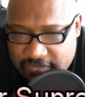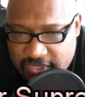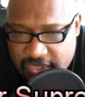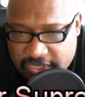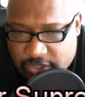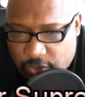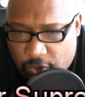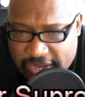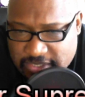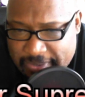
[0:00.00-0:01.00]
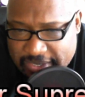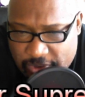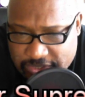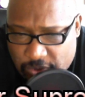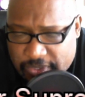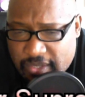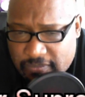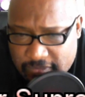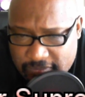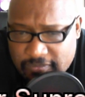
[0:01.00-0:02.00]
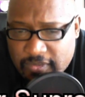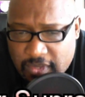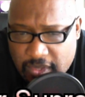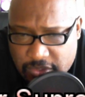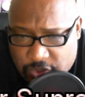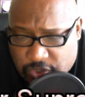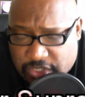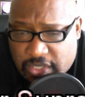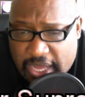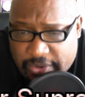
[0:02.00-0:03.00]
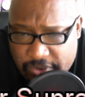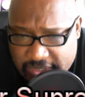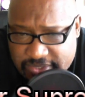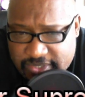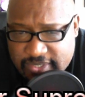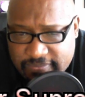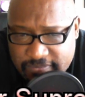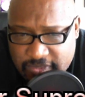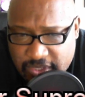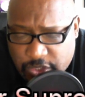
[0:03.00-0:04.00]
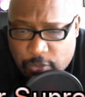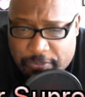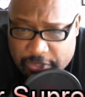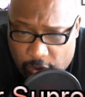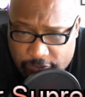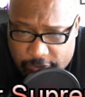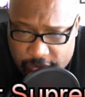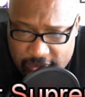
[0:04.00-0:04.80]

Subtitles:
And she had orgasm like crazy. Okay. So she got her nuts. Then you put her over.